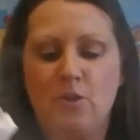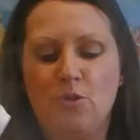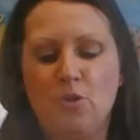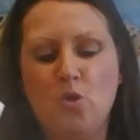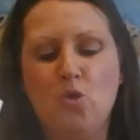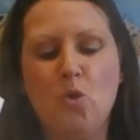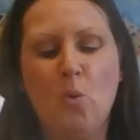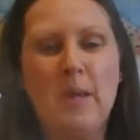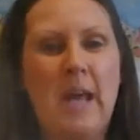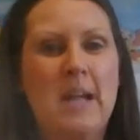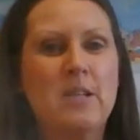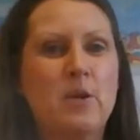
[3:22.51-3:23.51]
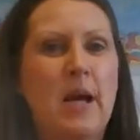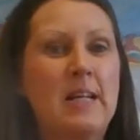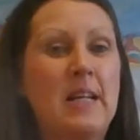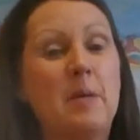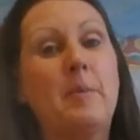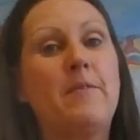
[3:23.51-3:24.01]
you do normally have to add a
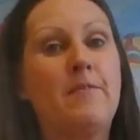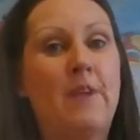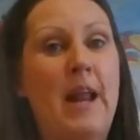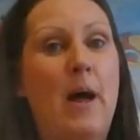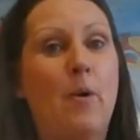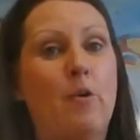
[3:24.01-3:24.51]
little bit of flour